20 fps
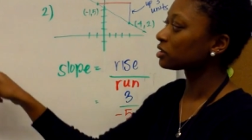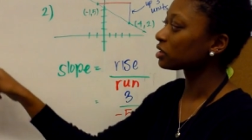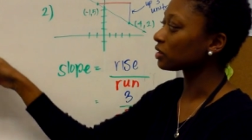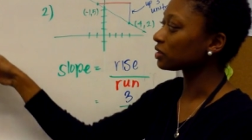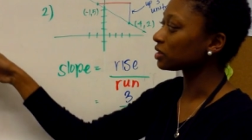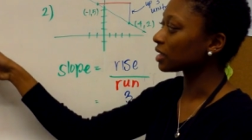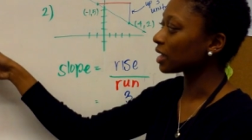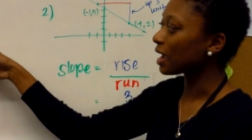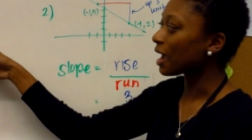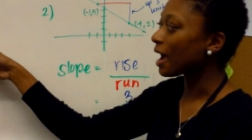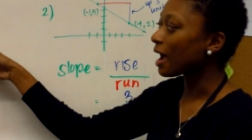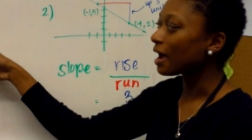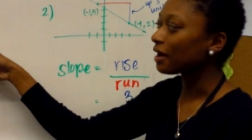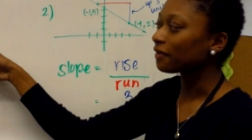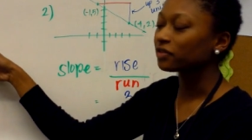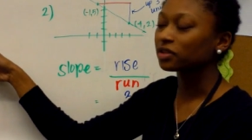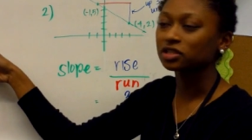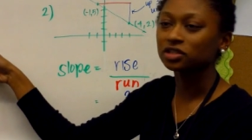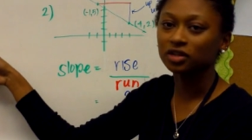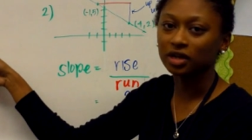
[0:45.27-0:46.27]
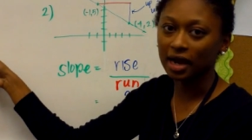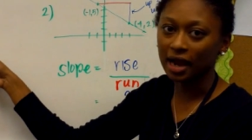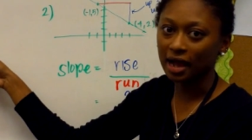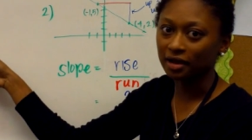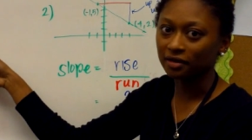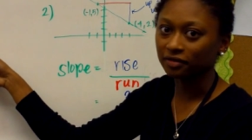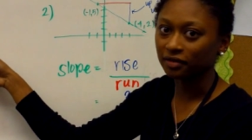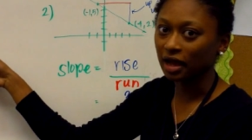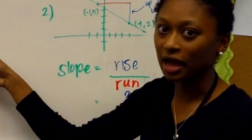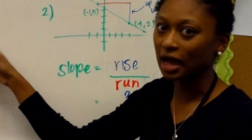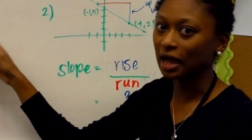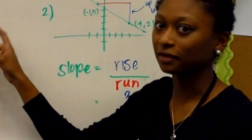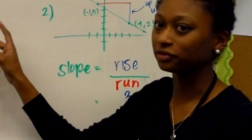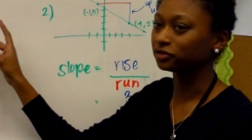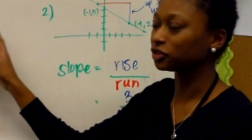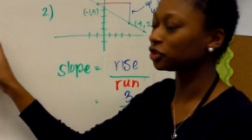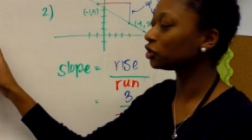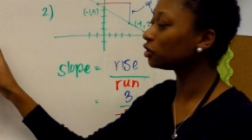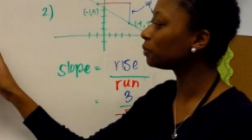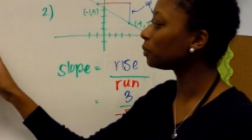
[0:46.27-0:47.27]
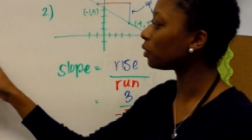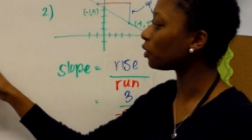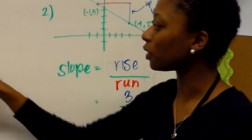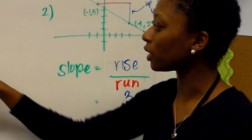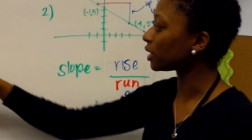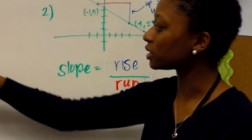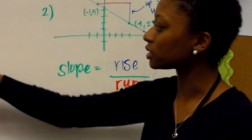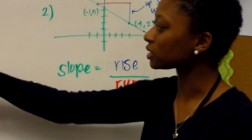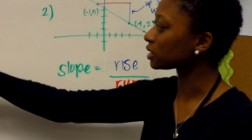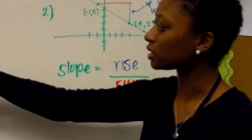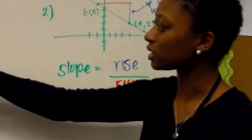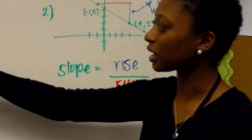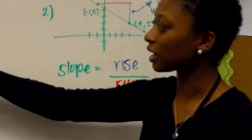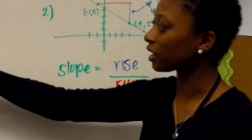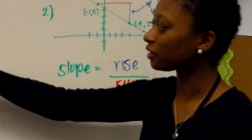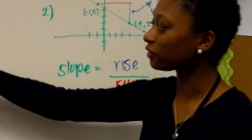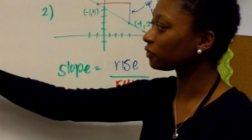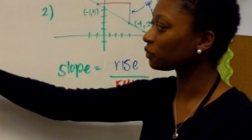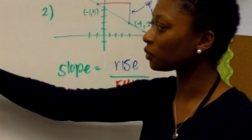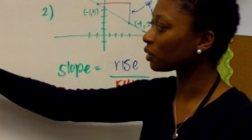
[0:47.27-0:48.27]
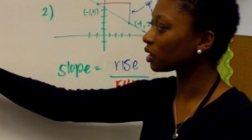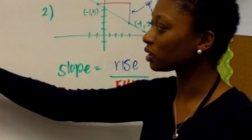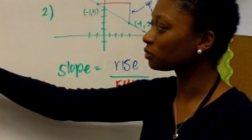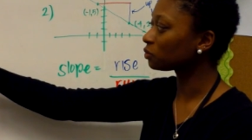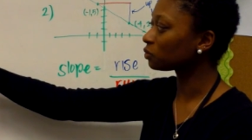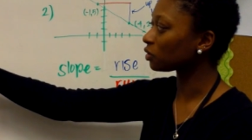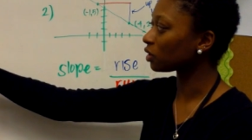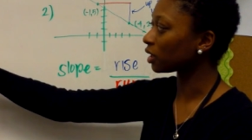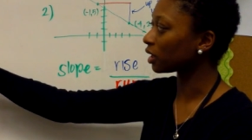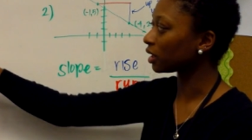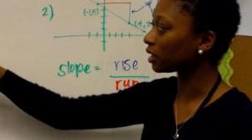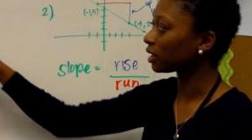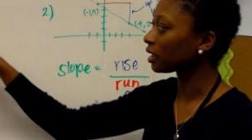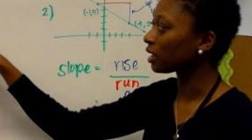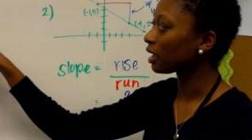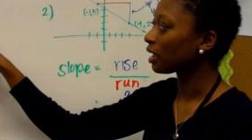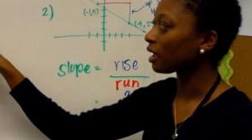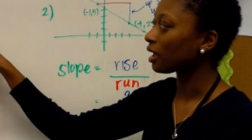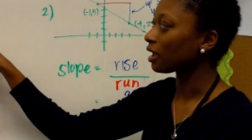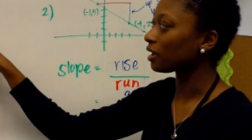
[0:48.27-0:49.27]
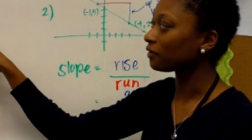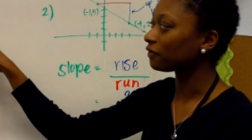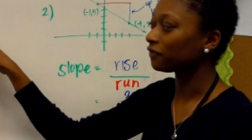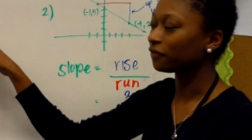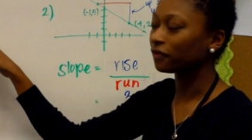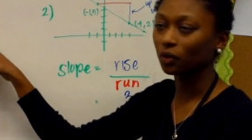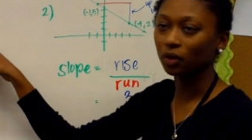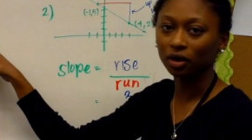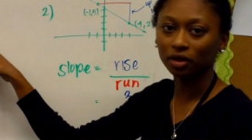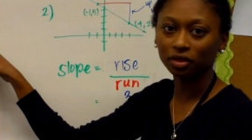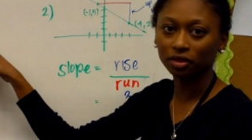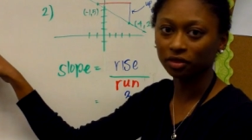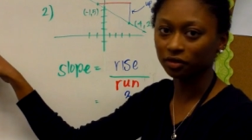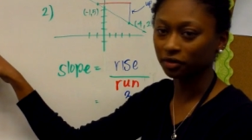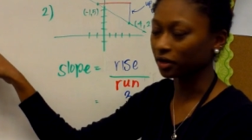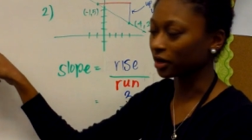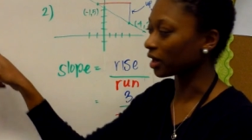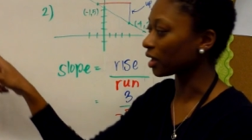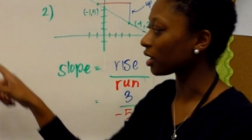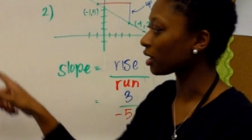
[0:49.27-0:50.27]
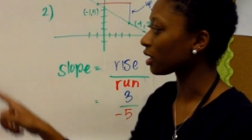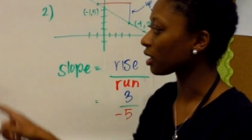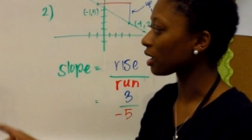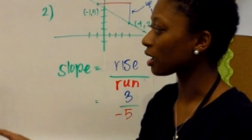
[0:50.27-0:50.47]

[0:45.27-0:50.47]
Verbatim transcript: So say I have this graph. I have two points, negative 1, 1, and 4, 3.